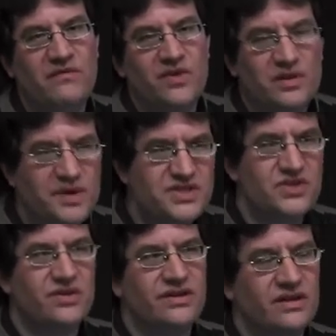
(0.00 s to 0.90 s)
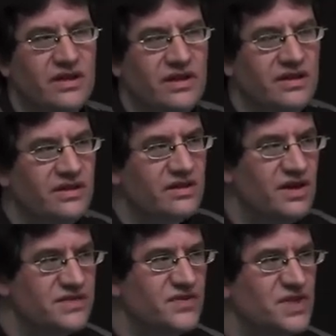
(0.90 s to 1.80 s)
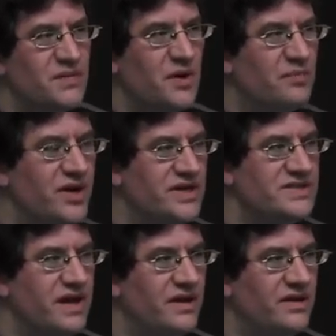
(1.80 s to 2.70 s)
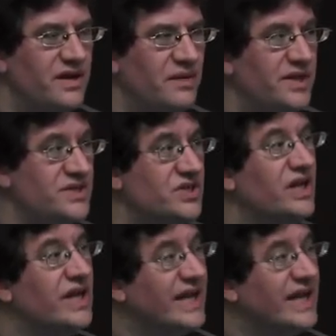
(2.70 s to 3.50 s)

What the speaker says: filibuster and the controversy around Brennan's nomination,